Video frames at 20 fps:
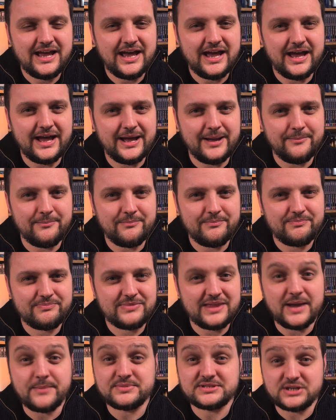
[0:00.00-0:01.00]

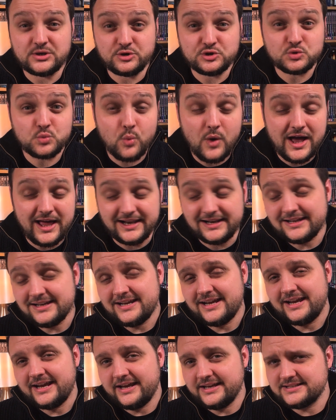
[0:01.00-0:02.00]
episode as well.
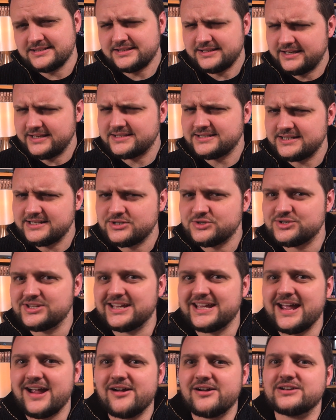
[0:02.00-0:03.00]
It's an interesting
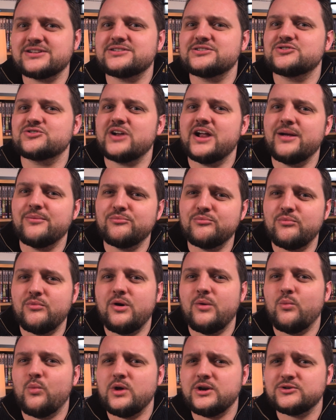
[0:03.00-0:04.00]
character trait.
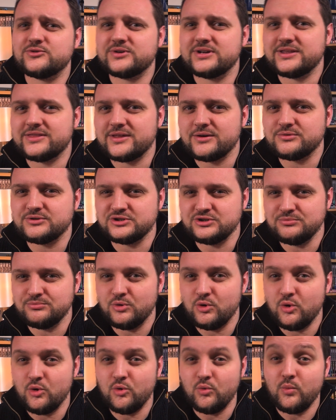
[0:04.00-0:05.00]
I'm wondering if they'll do
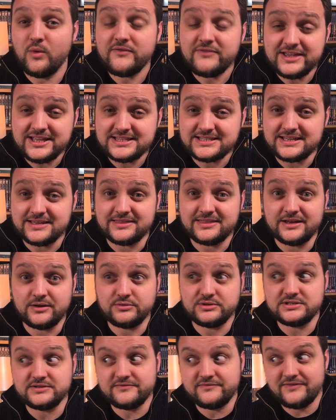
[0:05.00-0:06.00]
more with it, if they'll
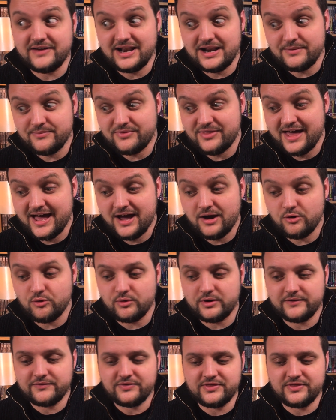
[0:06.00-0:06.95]
develop that, or if